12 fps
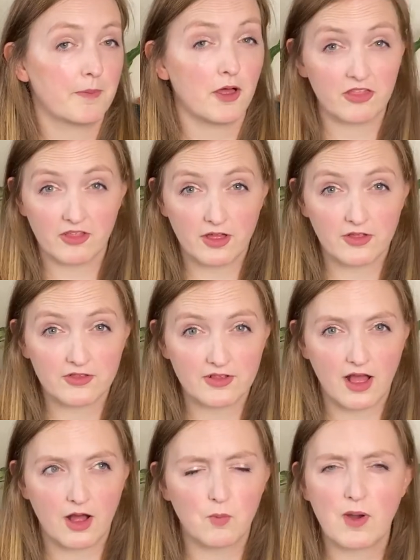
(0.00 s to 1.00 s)
pothos
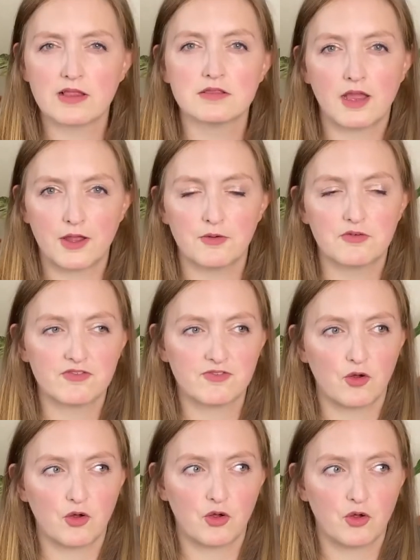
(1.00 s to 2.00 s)
are well known
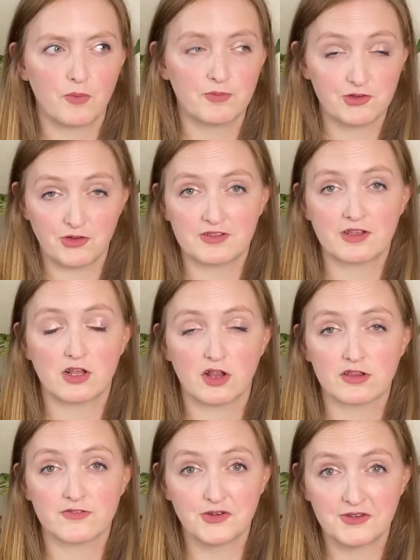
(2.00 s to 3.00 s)
for producing a lot
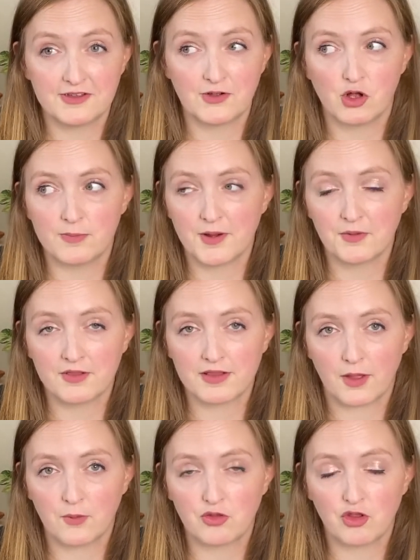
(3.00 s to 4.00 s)
of rooting hormones.
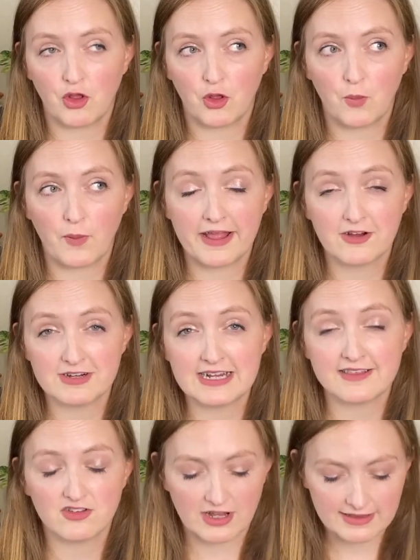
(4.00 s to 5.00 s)
So to increase
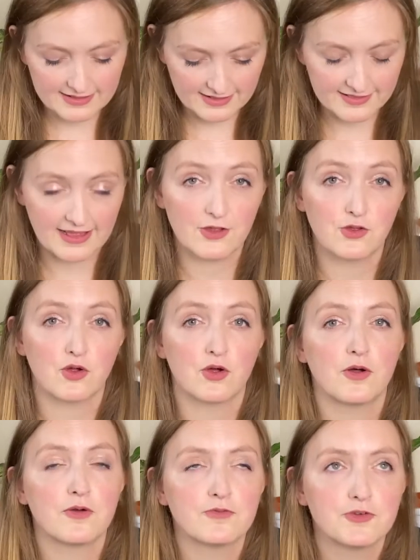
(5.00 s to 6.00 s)
the chances that
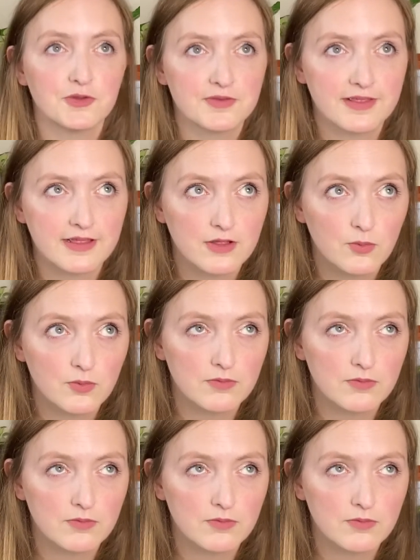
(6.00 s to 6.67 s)
your cutting